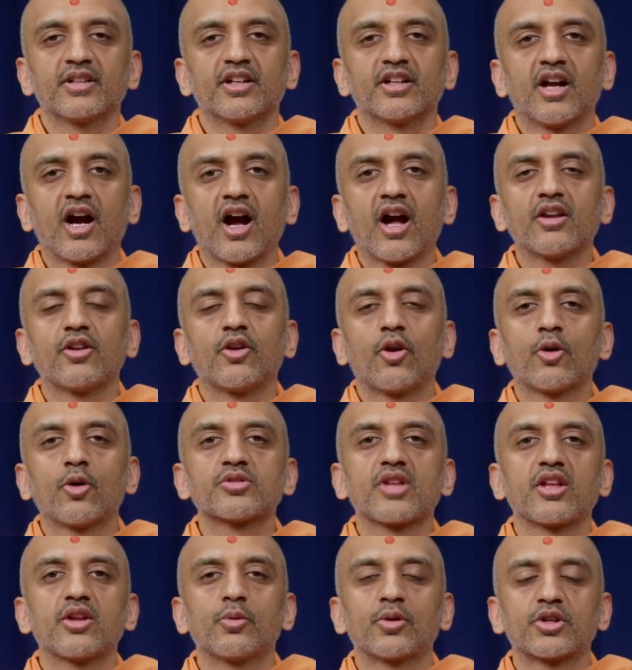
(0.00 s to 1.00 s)
God
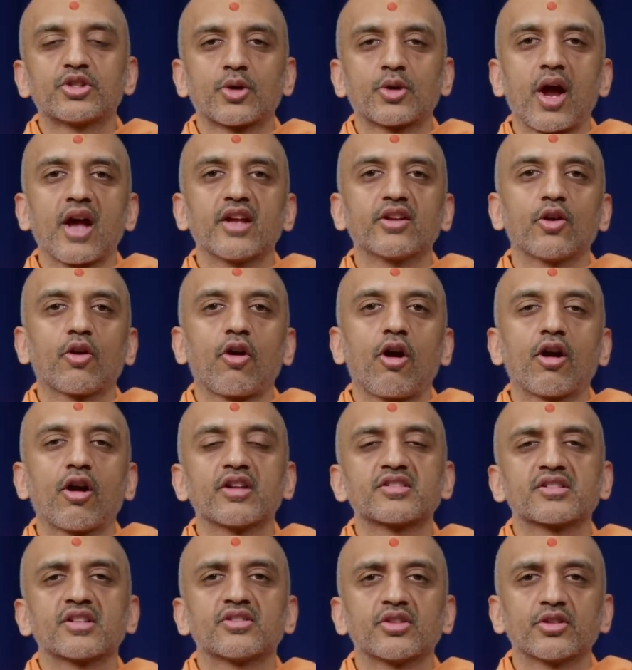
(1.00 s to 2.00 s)
knows that you are trying your
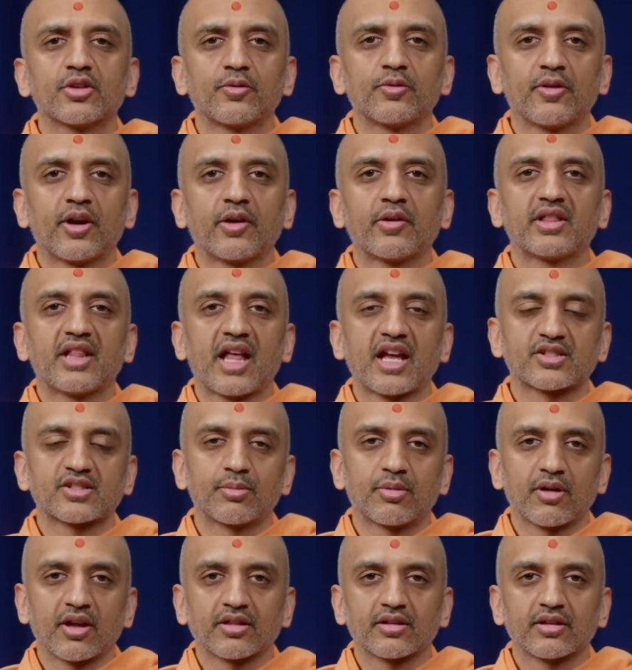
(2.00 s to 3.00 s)
hardest until your very
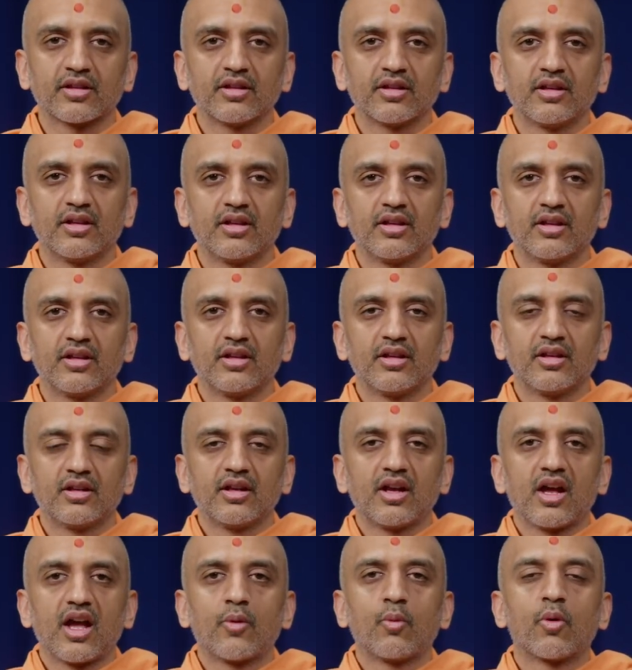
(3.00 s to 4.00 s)
last breath.
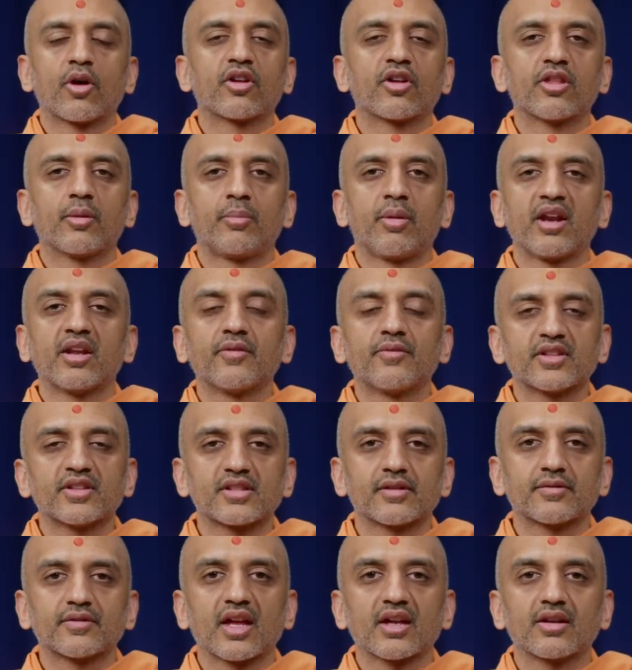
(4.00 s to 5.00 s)
And what are the
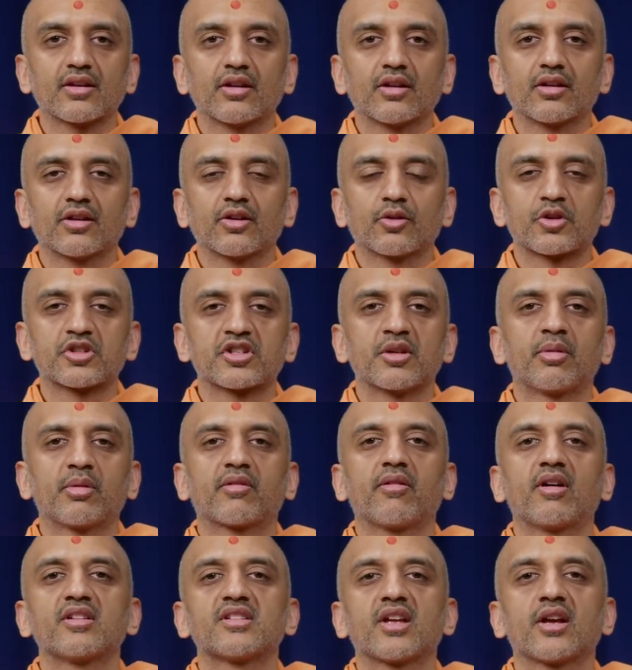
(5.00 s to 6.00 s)
benefits of that? Krishna
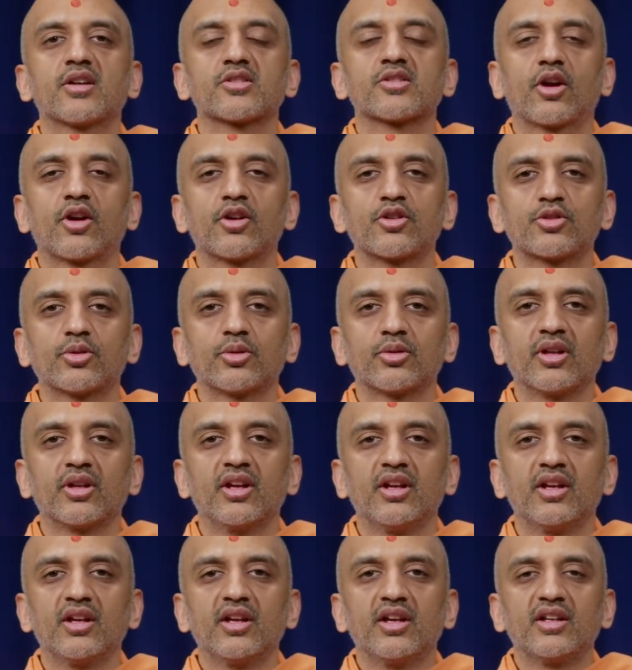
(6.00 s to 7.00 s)
Bhagwan tells Arjun
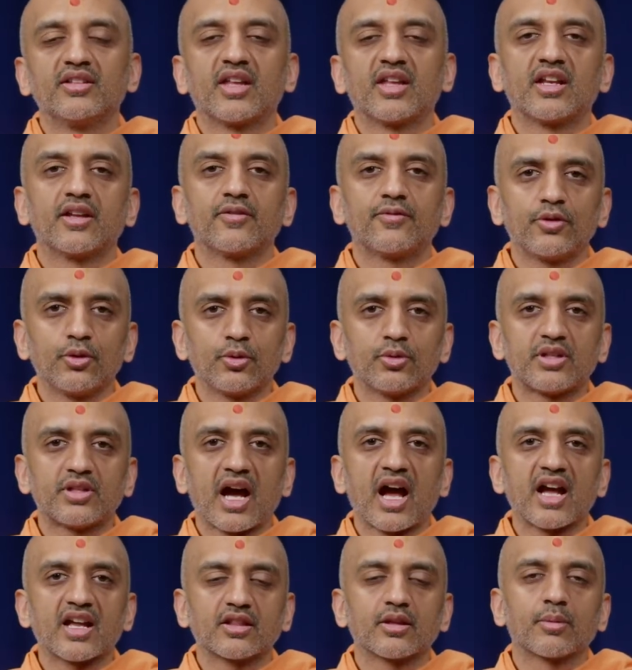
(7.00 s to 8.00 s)
that if you
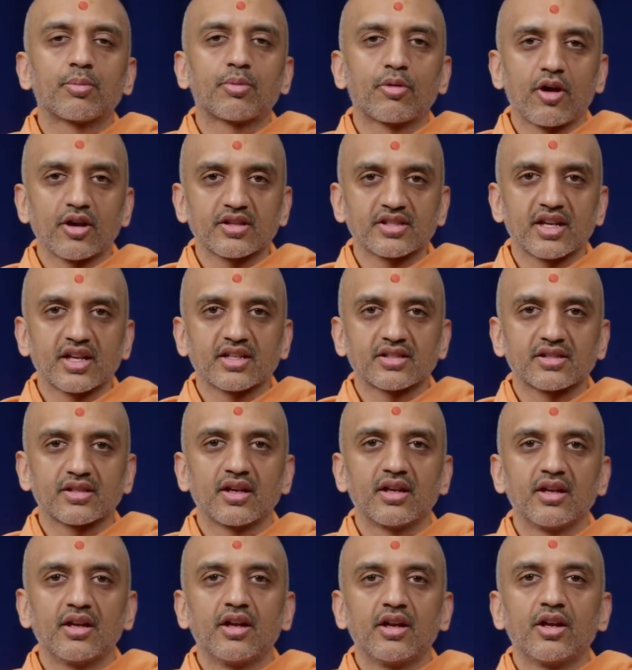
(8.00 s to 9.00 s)
die in the process,
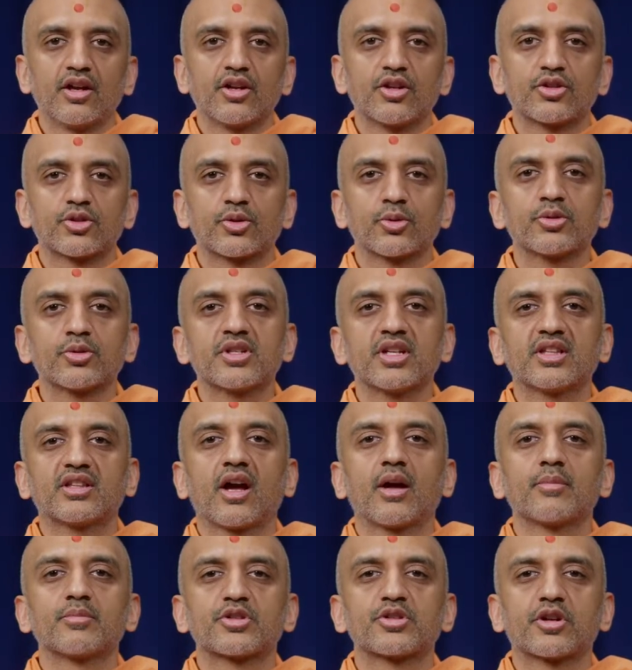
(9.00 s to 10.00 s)

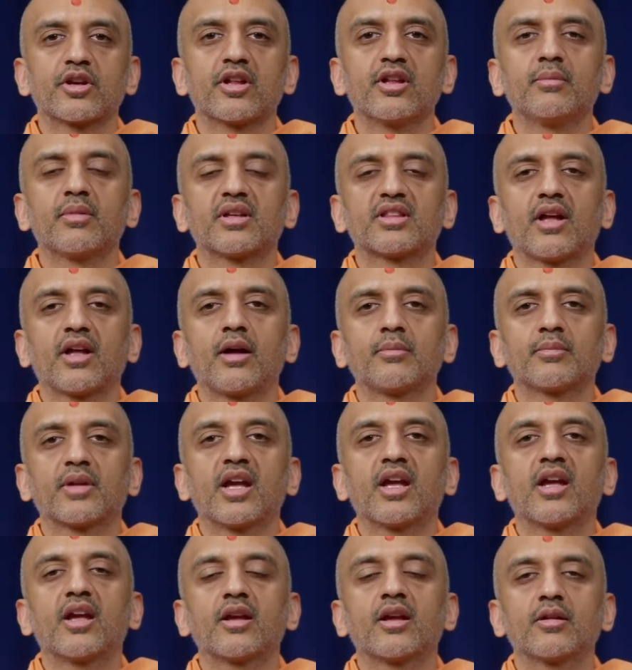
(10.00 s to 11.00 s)
Shuchitam Shrimatam
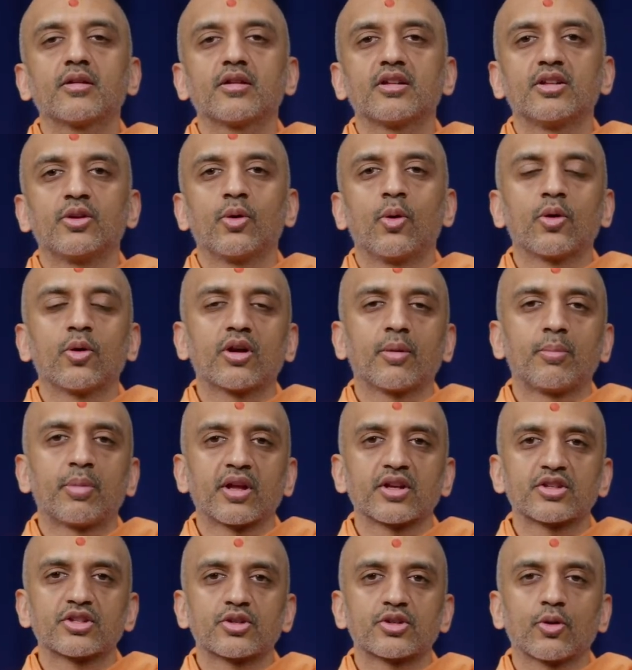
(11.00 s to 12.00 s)
Gehe Yoga
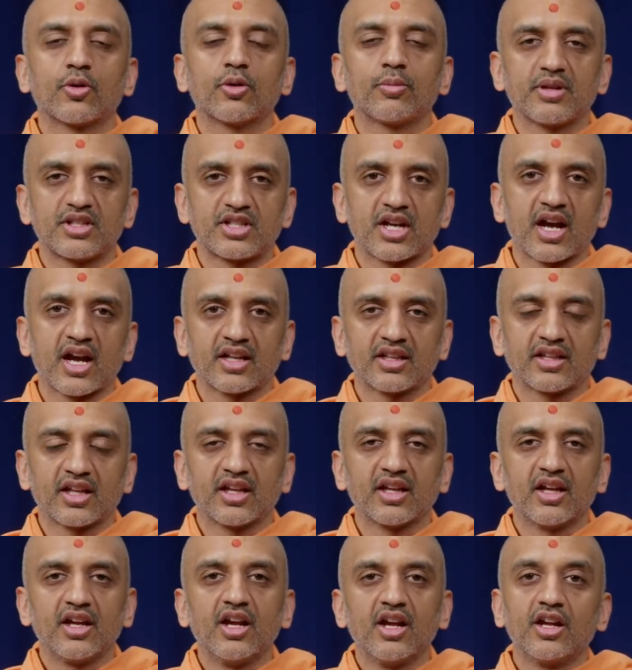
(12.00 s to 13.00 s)
Brashto
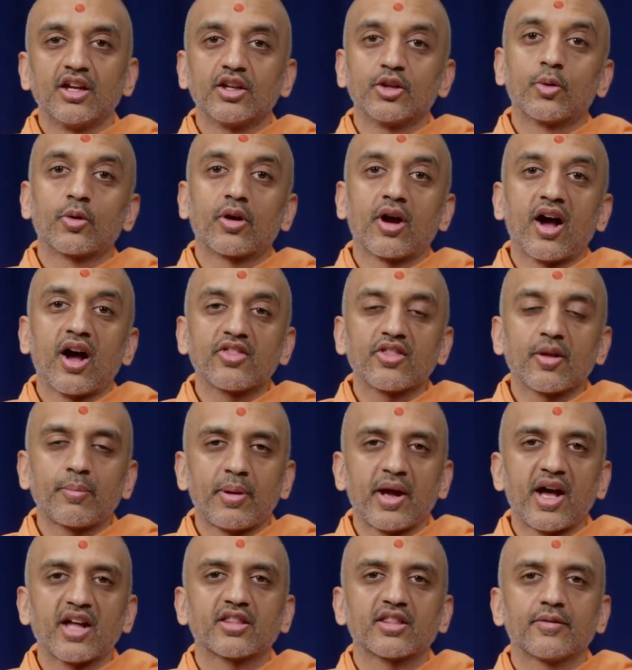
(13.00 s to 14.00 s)
Bijayate, you're on the
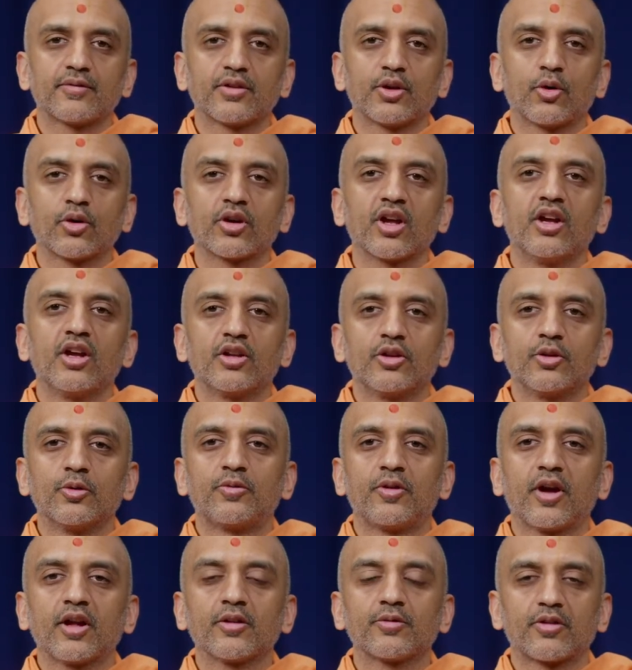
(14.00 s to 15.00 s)
path of yoga, you
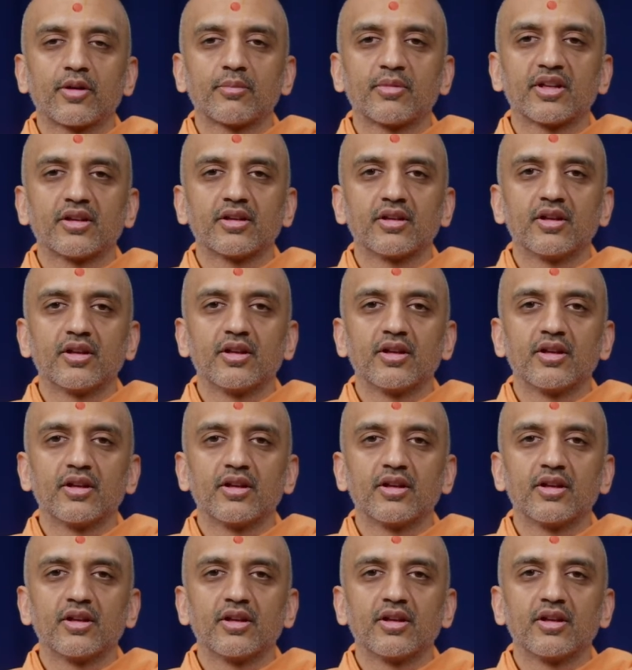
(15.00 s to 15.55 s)
fell from it.